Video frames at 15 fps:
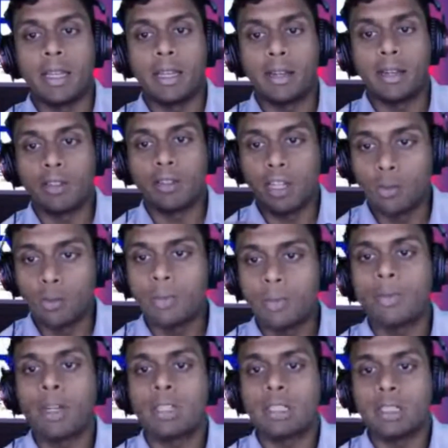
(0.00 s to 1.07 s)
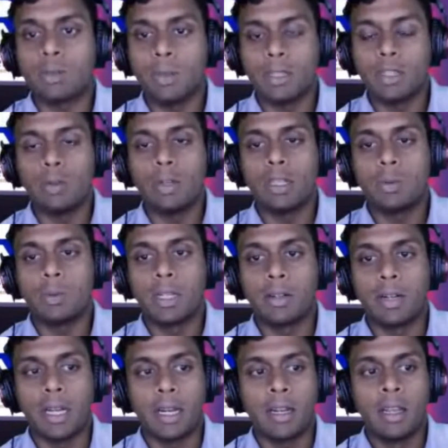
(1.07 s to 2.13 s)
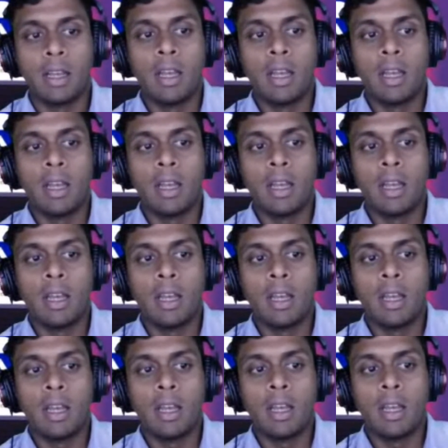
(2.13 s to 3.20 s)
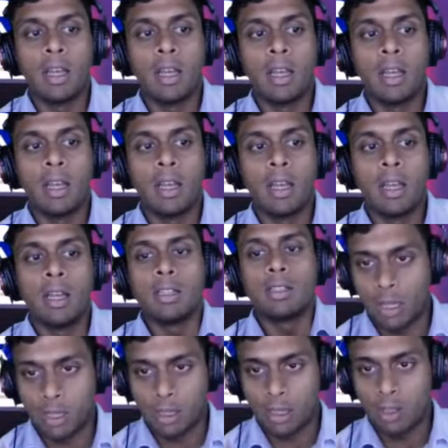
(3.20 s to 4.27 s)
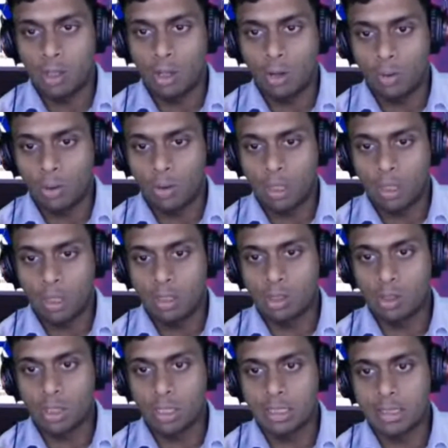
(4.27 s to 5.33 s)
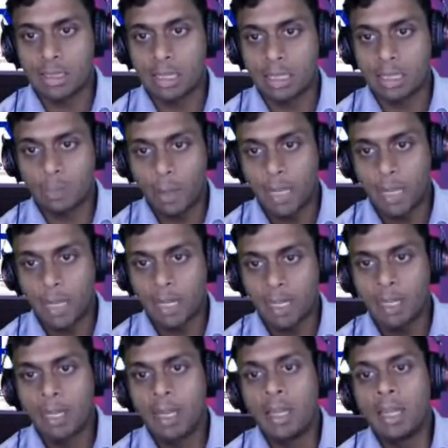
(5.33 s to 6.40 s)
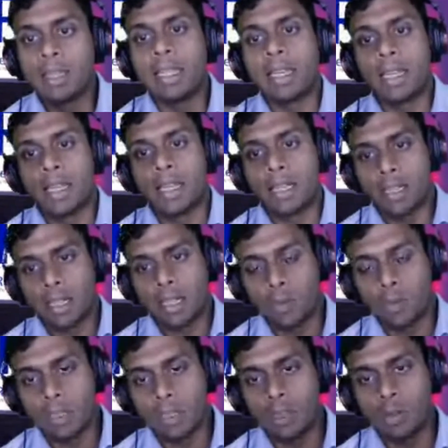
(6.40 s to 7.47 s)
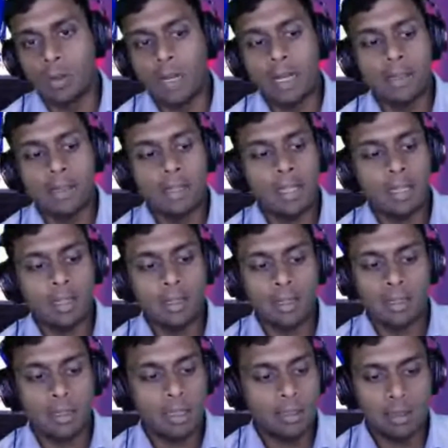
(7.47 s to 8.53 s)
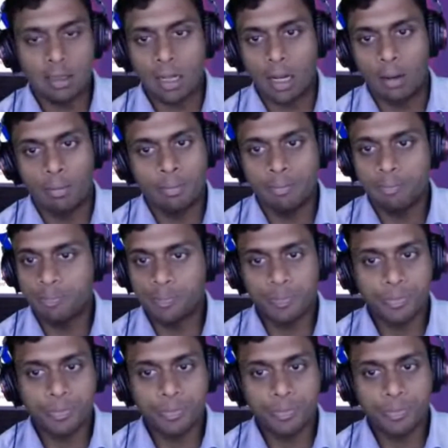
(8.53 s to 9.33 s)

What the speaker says: renewal process with you as well, right? So they keep a tab on when your insurance is expiring. They get in touch with you, and then they just come